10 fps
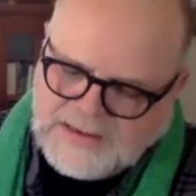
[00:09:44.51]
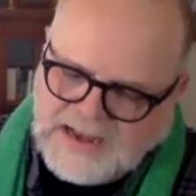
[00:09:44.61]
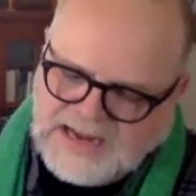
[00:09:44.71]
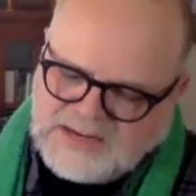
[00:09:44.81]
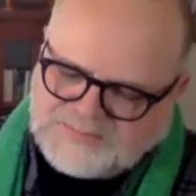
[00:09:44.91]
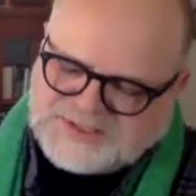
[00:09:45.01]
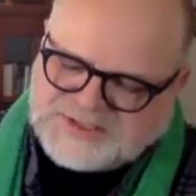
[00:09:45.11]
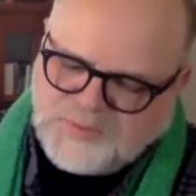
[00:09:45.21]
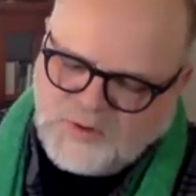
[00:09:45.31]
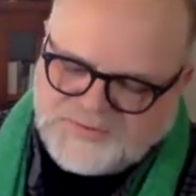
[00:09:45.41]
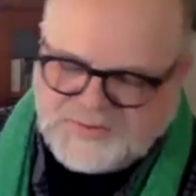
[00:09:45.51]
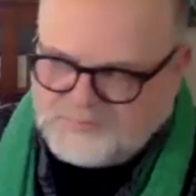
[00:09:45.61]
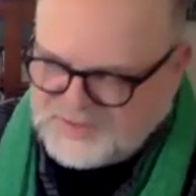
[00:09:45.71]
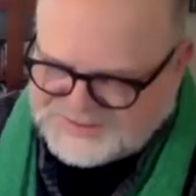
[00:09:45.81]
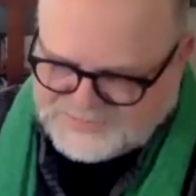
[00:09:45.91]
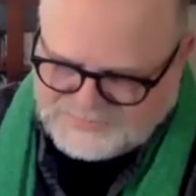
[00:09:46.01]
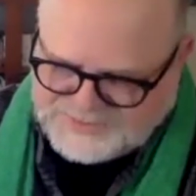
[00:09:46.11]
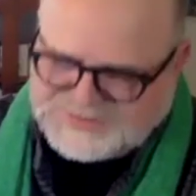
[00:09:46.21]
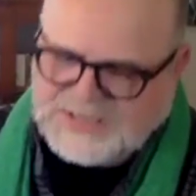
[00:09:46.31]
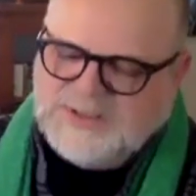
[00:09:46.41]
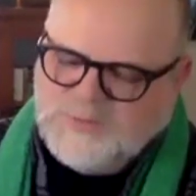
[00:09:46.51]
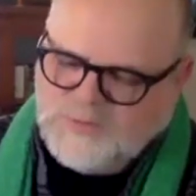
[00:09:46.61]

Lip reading: I help to support the prisons and the